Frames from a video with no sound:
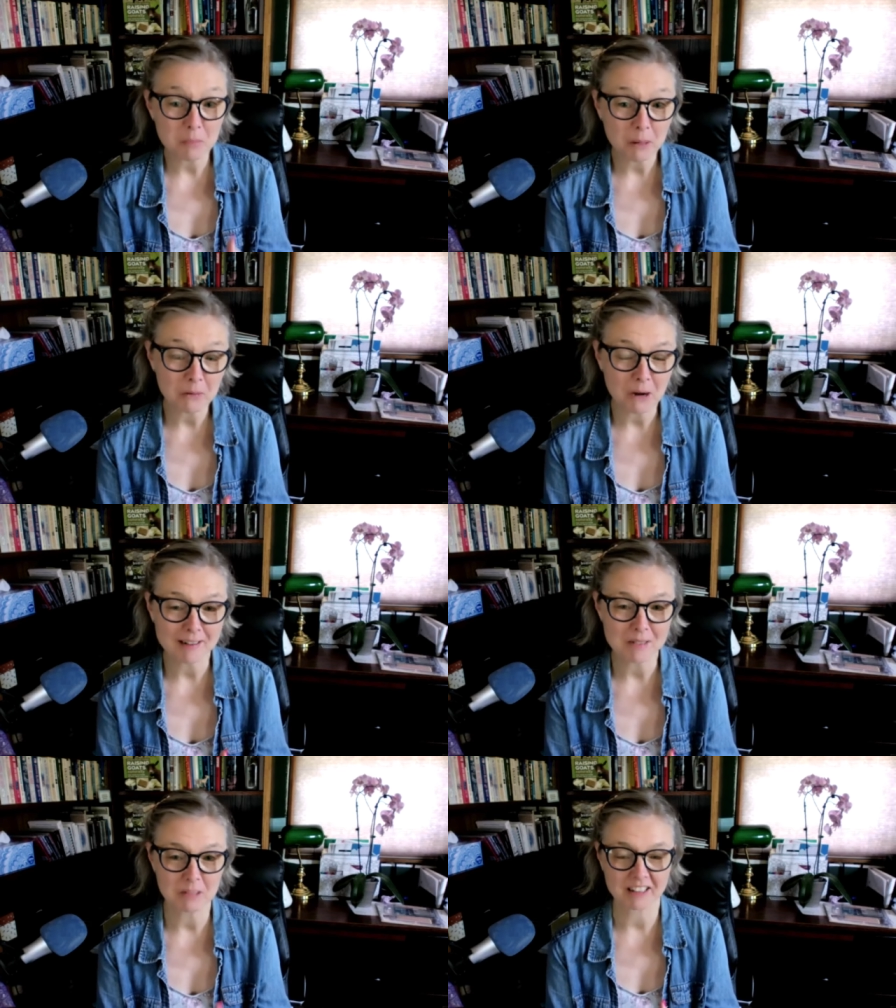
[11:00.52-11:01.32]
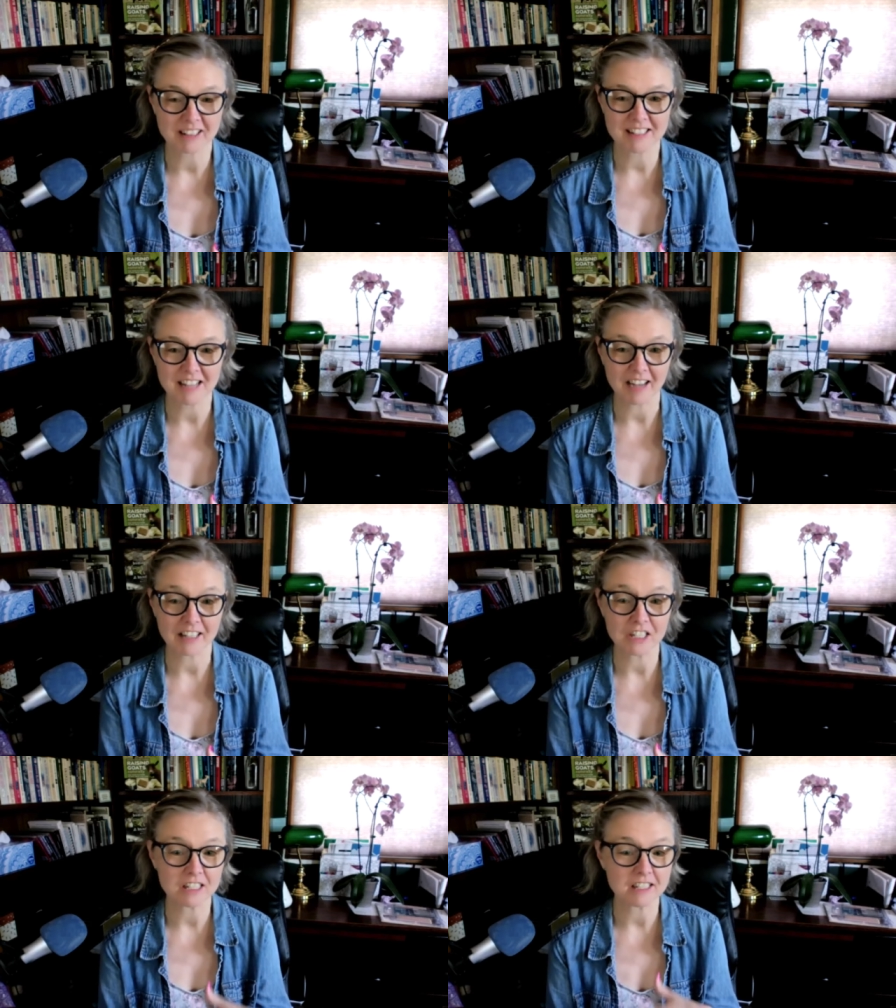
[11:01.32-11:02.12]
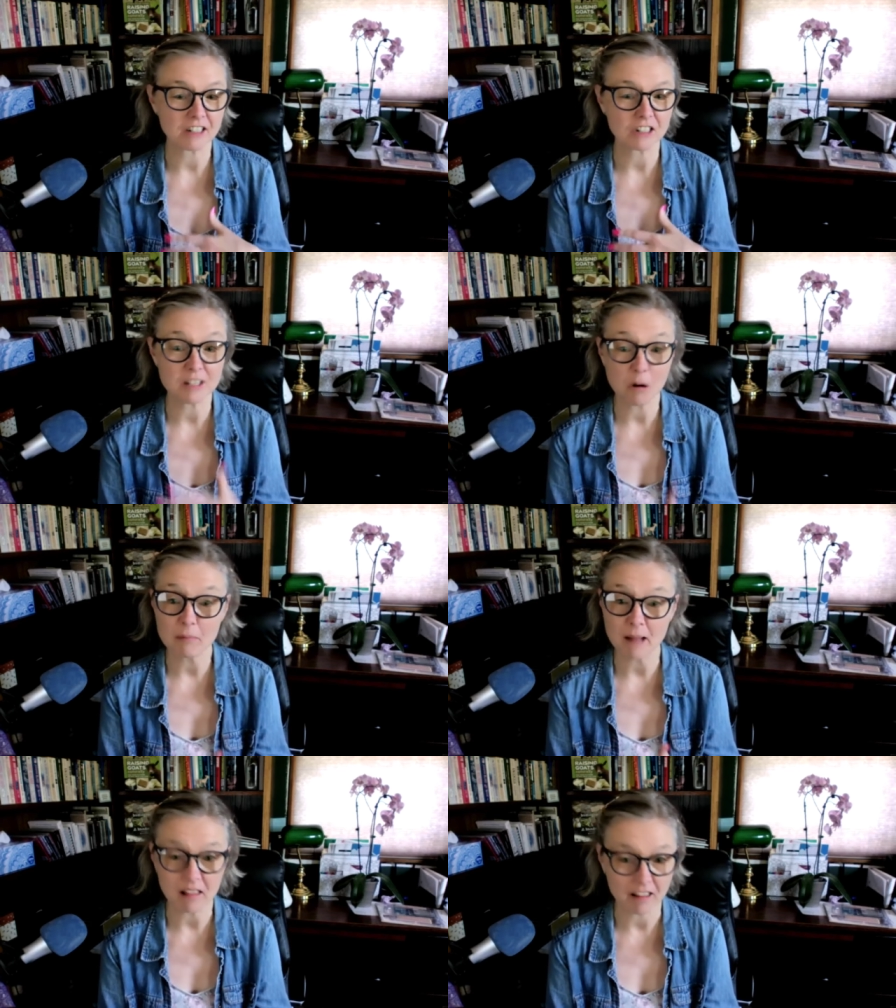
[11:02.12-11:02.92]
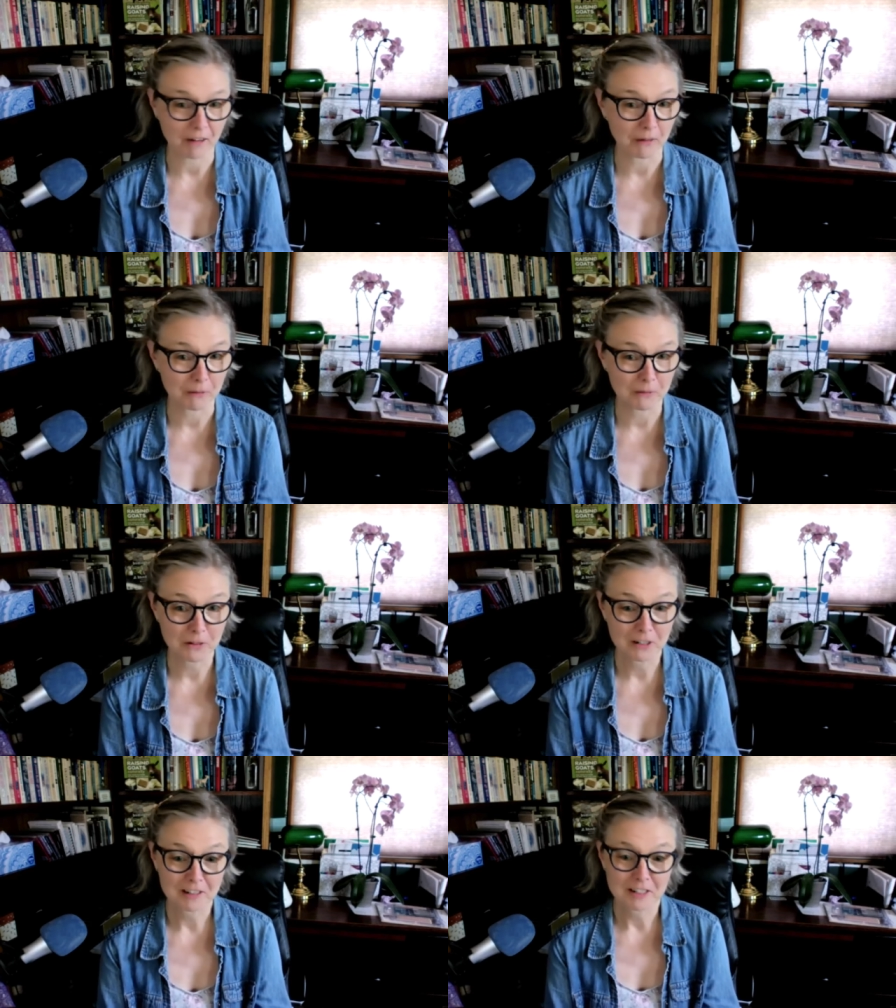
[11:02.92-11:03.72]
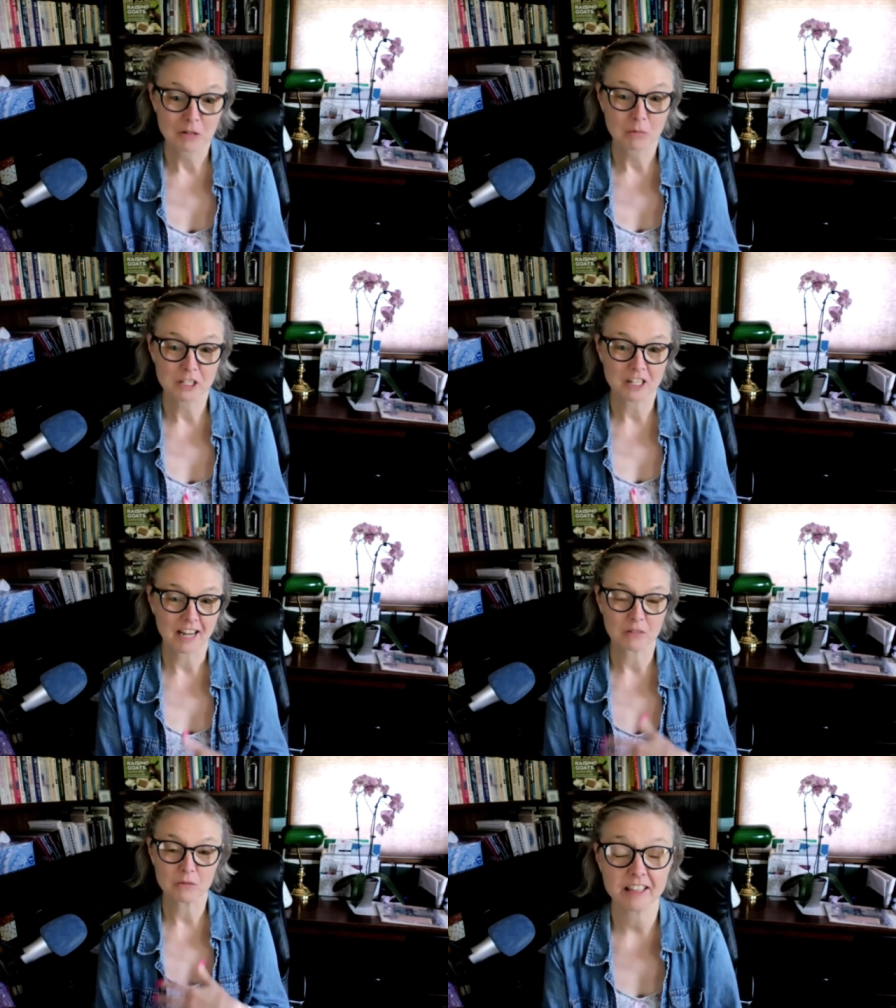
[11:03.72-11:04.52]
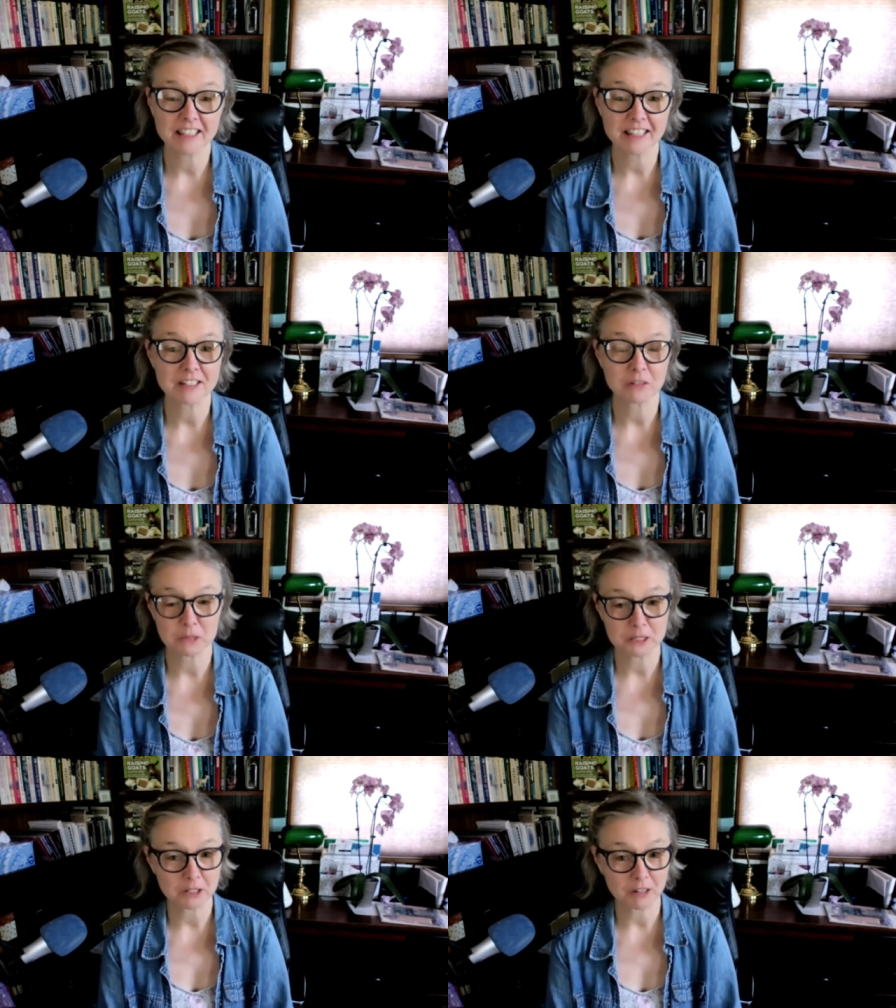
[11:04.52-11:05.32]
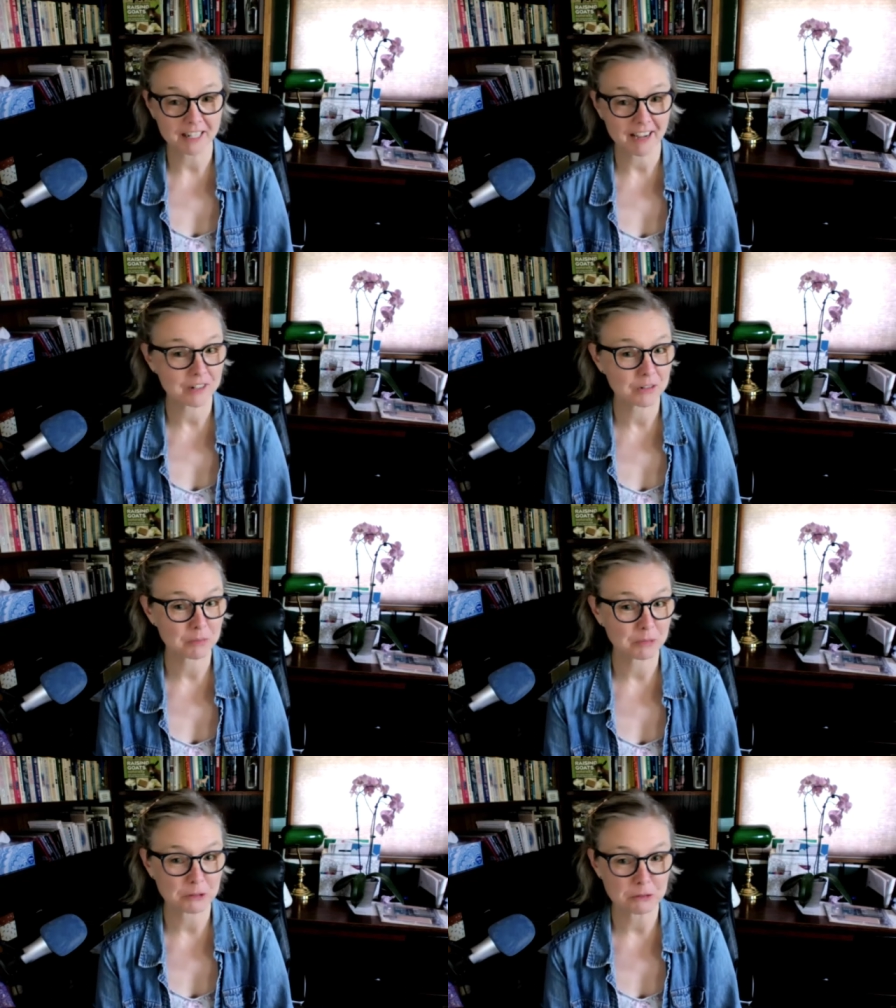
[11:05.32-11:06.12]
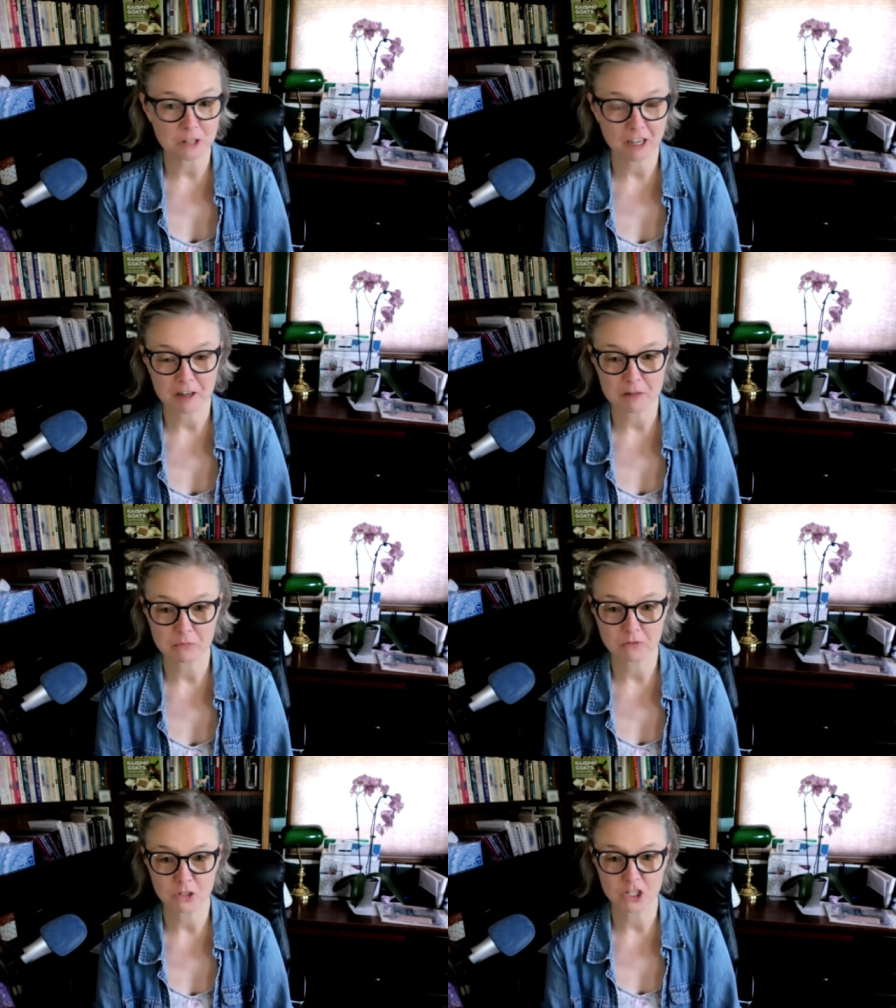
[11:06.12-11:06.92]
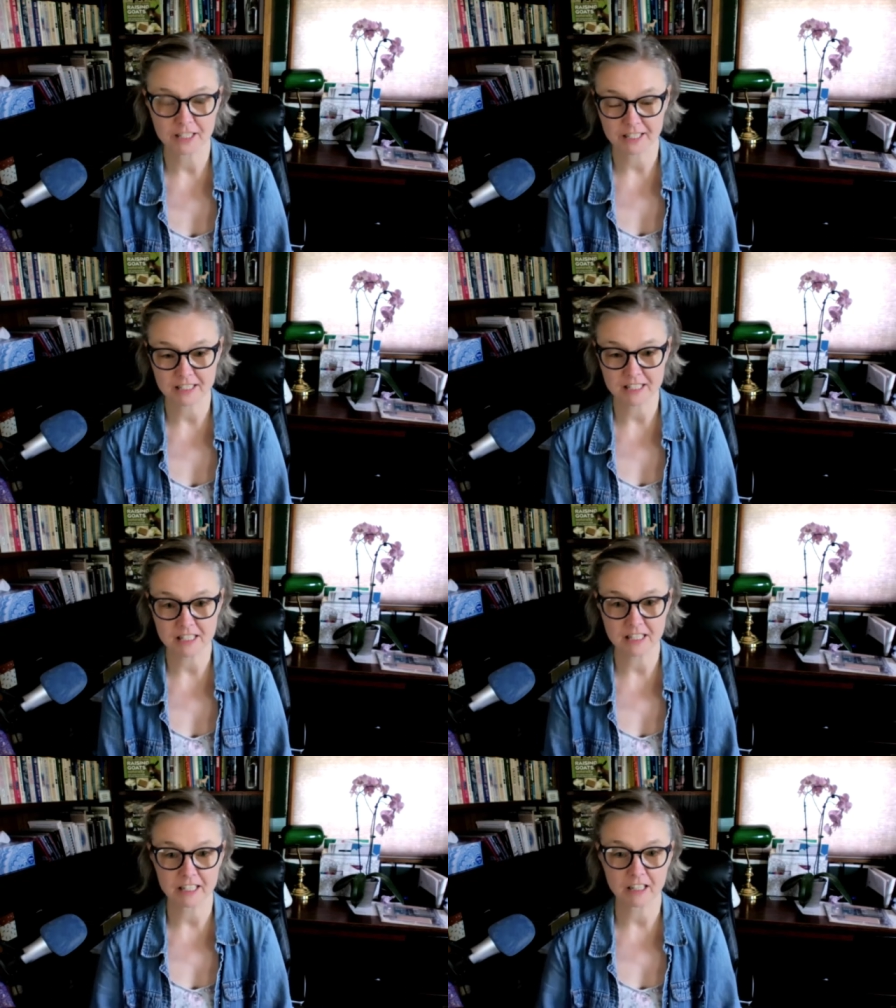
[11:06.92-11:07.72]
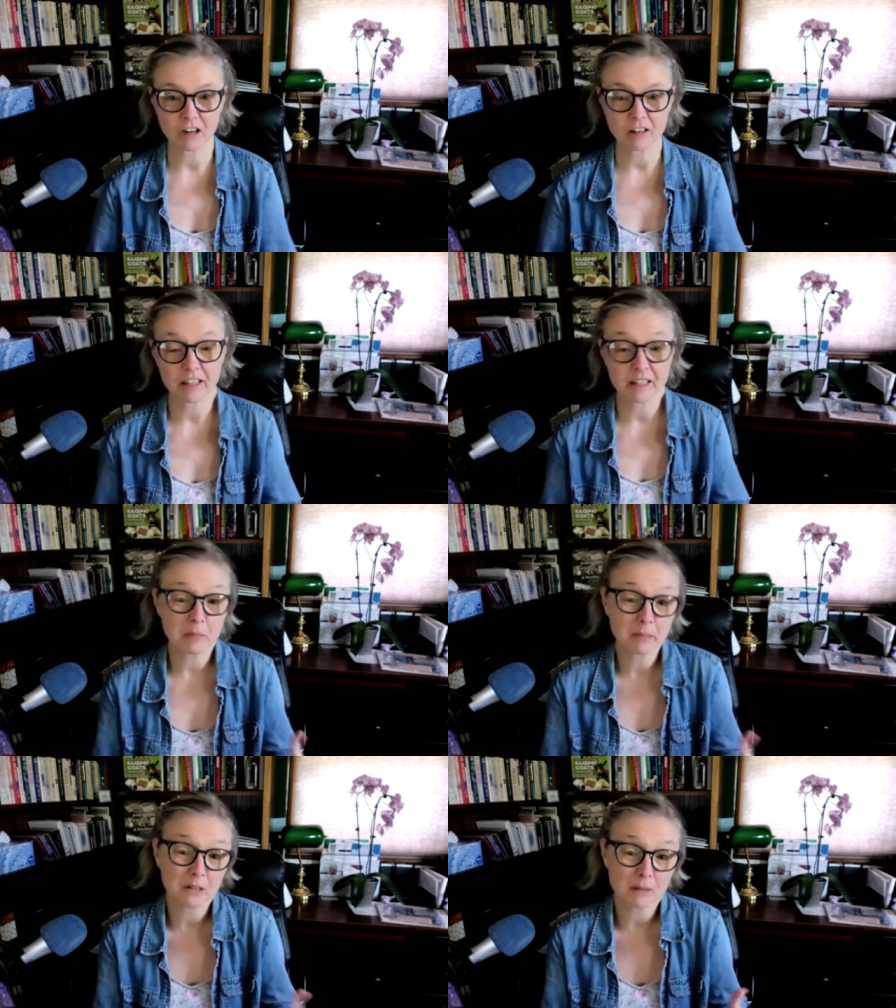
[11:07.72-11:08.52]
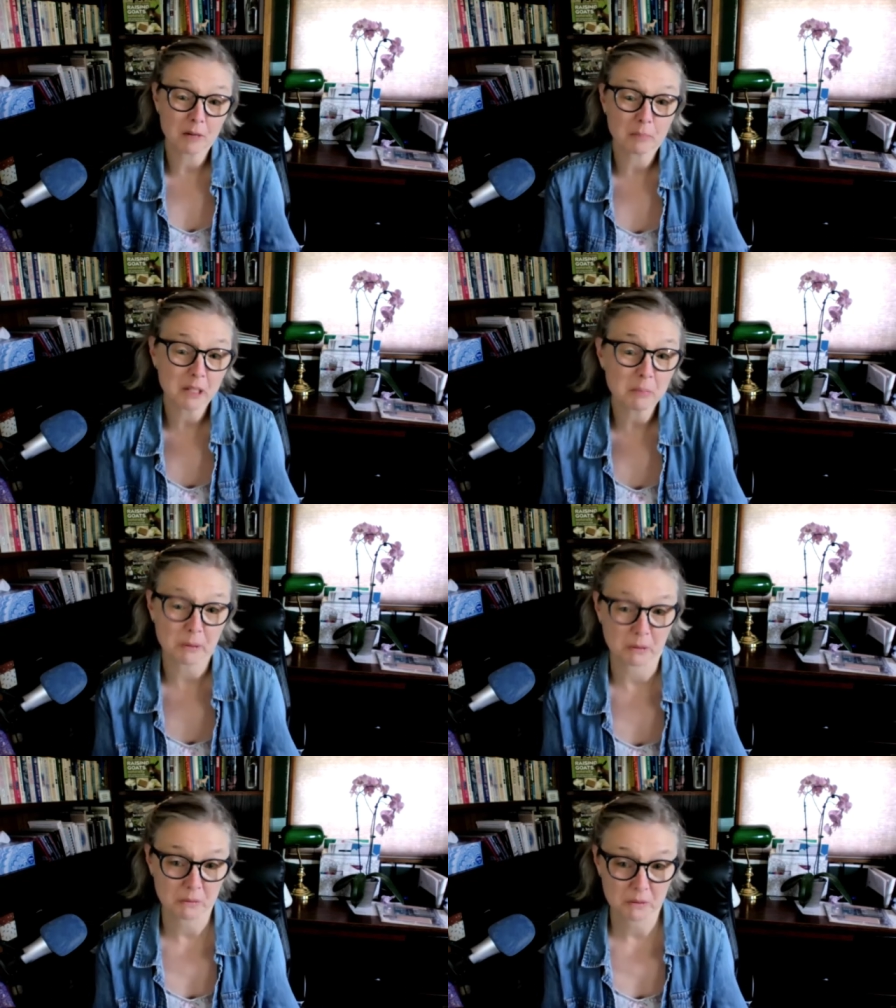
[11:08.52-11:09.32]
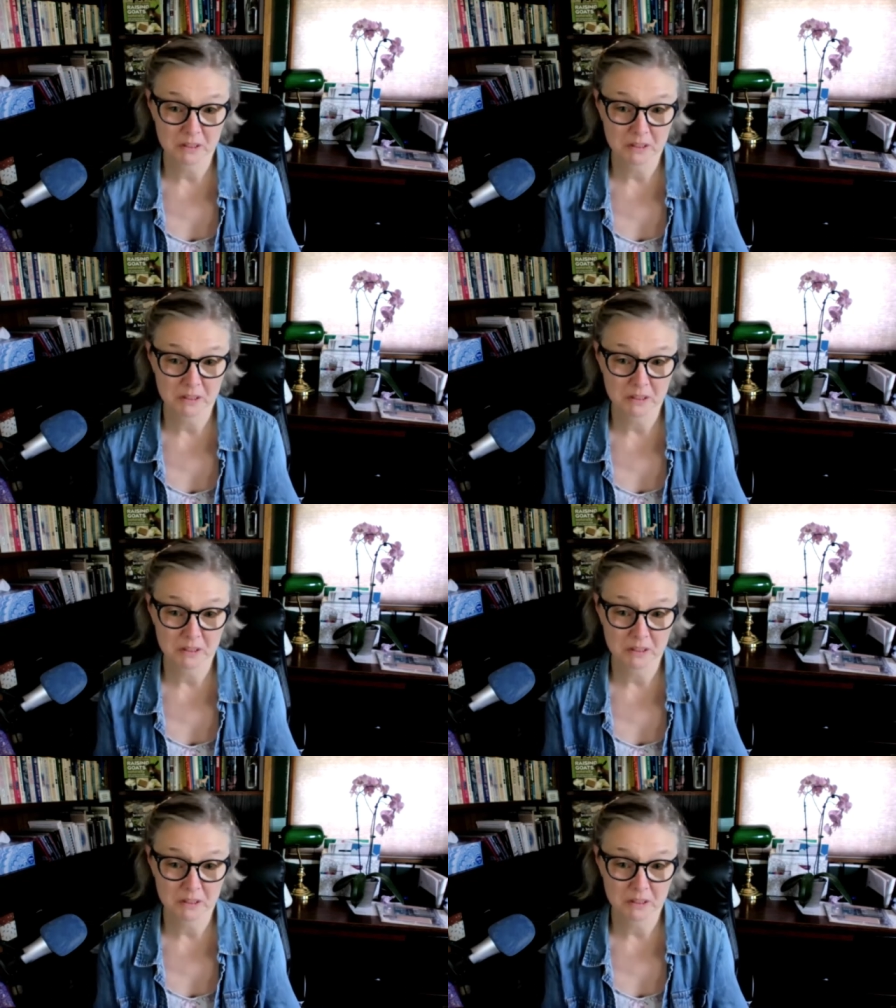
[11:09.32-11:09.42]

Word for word: barred rocks because they're so mellow, which I think that's a really great attribute for chickens that are going to be around people.